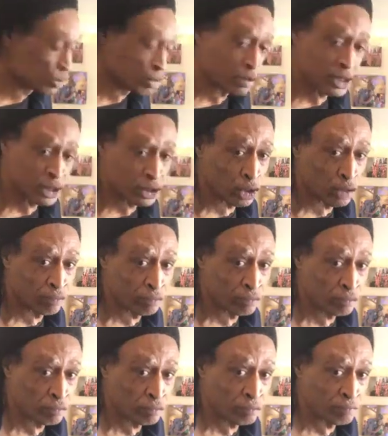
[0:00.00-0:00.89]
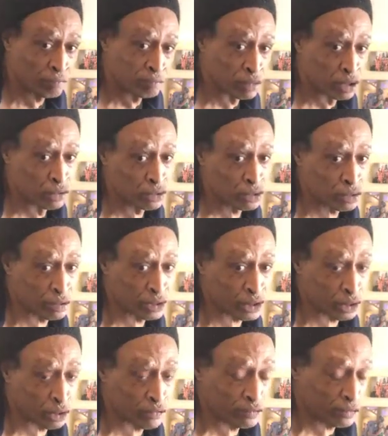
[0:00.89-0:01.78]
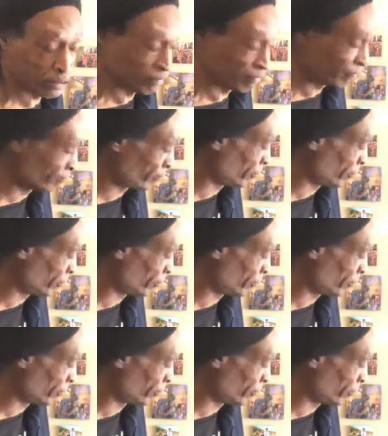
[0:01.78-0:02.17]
blue switch on, blue switch off.